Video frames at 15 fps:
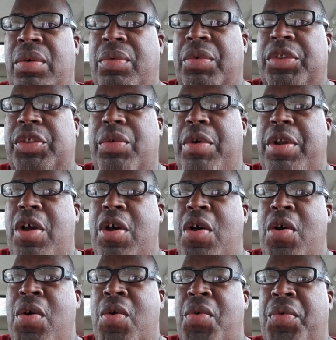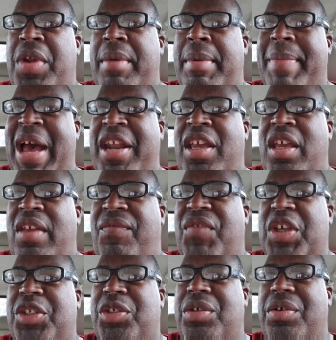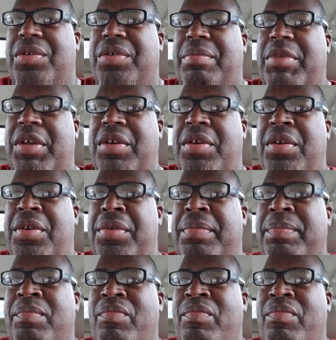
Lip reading: What's going on, everybody? Vince Goodrum here.